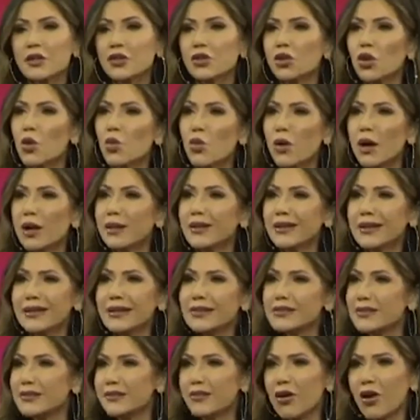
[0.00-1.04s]
said, you know what? It
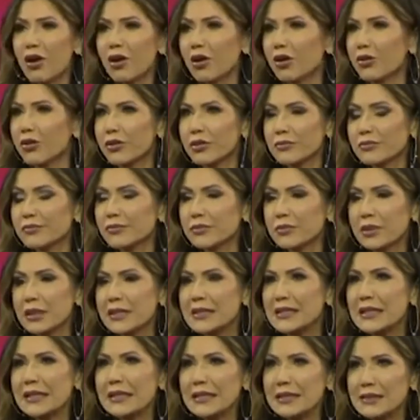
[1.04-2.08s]
isn't hard.
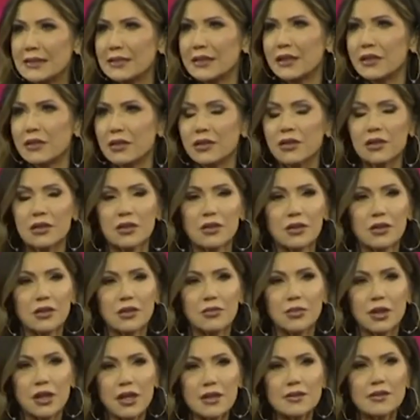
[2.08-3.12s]
It's easy,
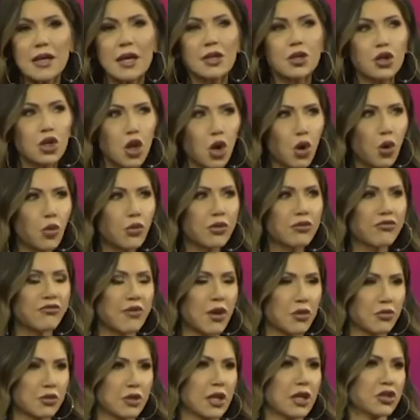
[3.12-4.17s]
because I know the
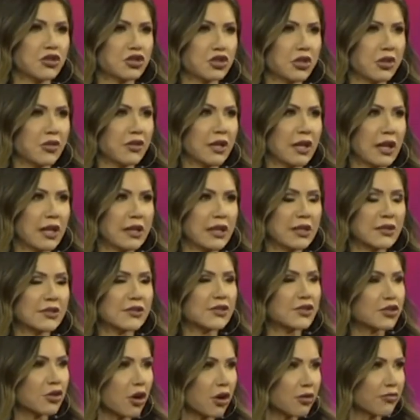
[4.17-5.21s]
foundation that I need
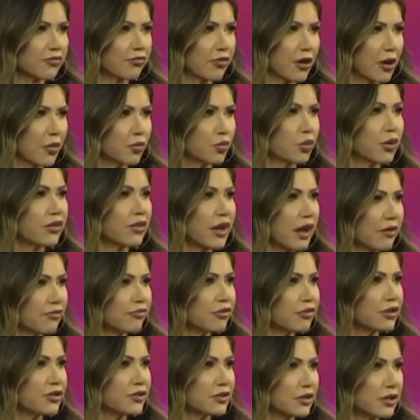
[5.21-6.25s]
to start from with
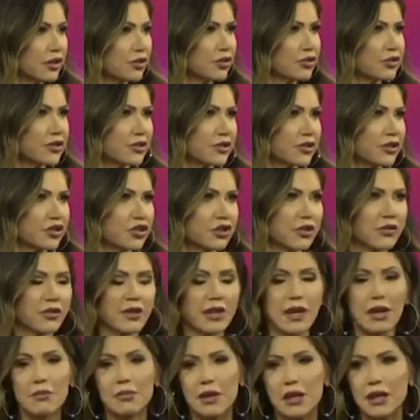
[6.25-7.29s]
every single decision
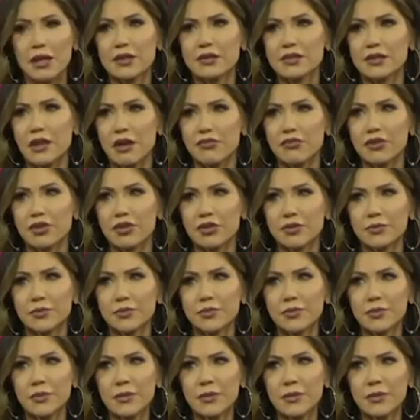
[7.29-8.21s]
that I make as governor.